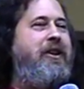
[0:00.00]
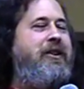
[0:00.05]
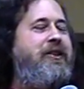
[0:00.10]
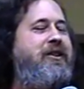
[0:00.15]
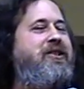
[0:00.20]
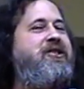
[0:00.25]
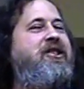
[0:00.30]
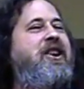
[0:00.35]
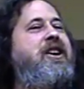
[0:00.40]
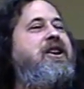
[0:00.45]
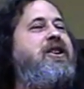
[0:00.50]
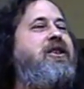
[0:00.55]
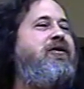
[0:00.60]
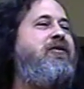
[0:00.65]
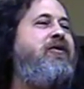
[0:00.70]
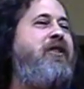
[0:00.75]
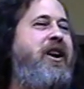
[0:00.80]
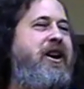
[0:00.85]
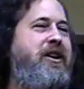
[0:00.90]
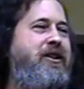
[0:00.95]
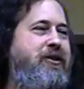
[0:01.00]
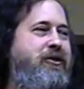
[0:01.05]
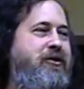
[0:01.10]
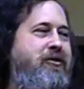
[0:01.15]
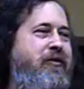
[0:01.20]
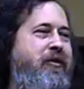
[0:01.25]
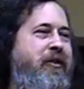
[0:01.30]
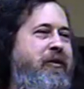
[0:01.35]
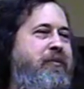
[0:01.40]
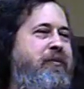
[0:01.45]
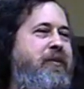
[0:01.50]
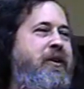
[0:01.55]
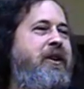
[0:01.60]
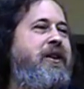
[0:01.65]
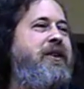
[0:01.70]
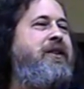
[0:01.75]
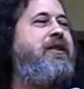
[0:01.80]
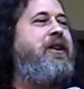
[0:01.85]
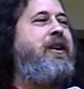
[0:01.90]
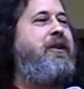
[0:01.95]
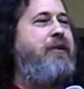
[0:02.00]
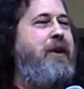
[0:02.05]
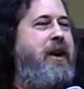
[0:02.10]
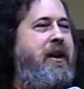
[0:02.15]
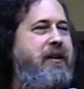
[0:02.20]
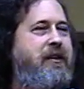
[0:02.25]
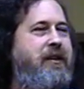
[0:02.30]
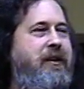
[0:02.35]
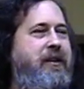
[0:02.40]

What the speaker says: to take advantage of them directly.